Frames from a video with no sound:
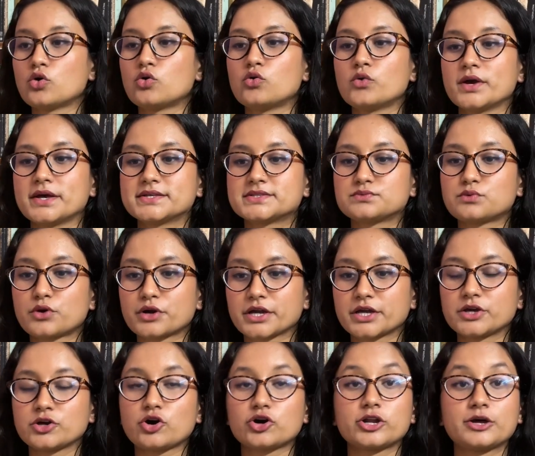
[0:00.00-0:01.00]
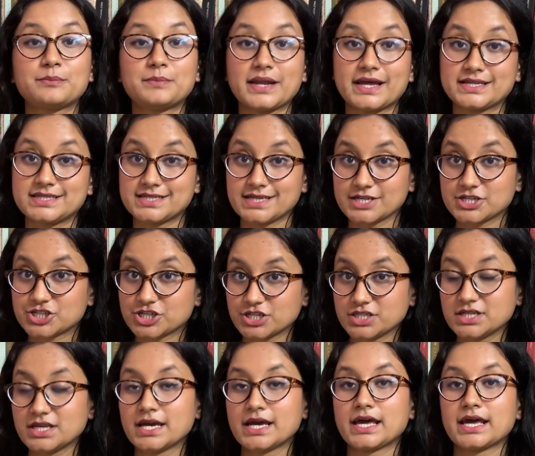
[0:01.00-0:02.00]
who is working on a
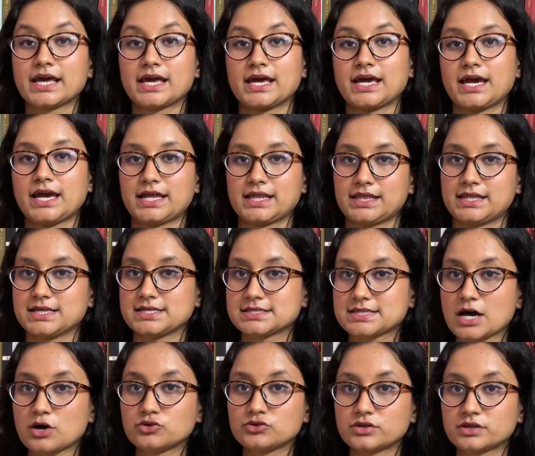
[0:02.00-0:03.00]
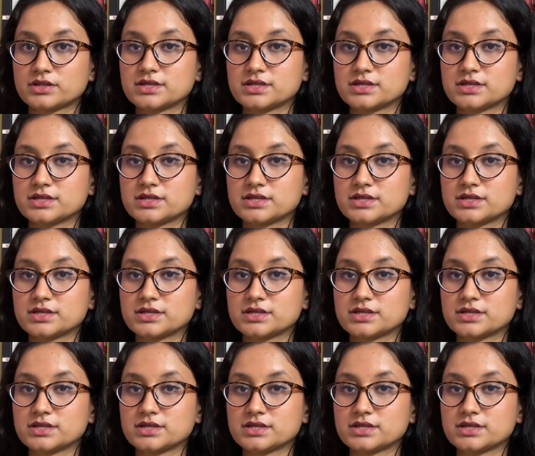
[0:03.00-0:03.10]
plantation in the South.